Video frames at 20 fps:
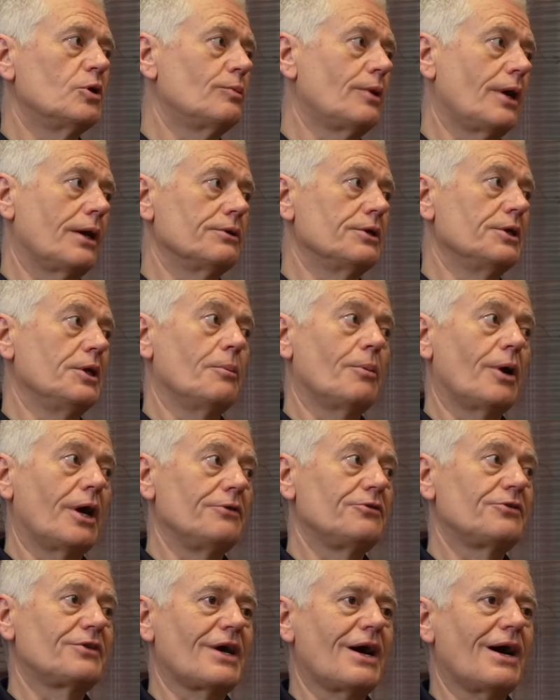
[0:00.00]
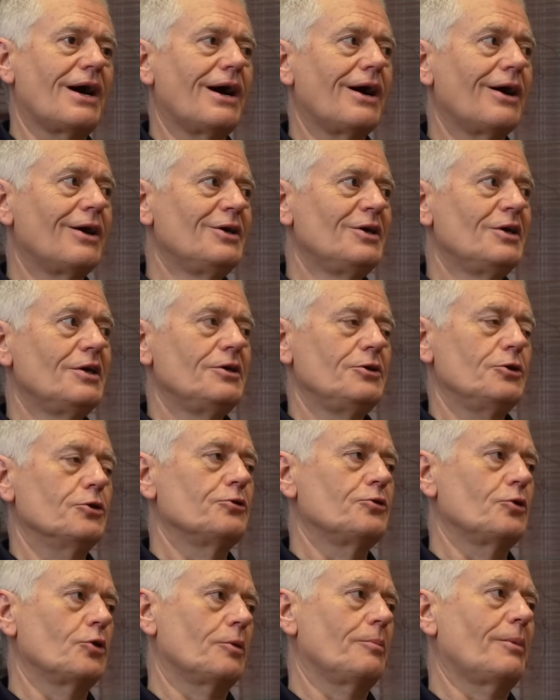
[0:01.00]
around the nearby star, you're
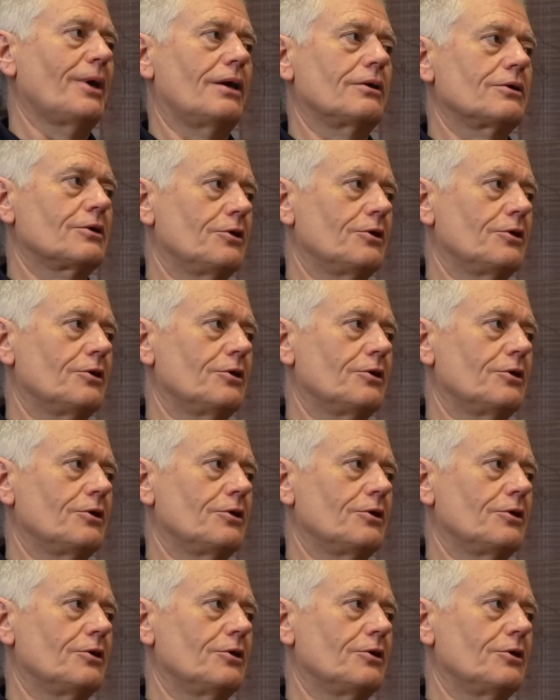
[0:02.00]
talking about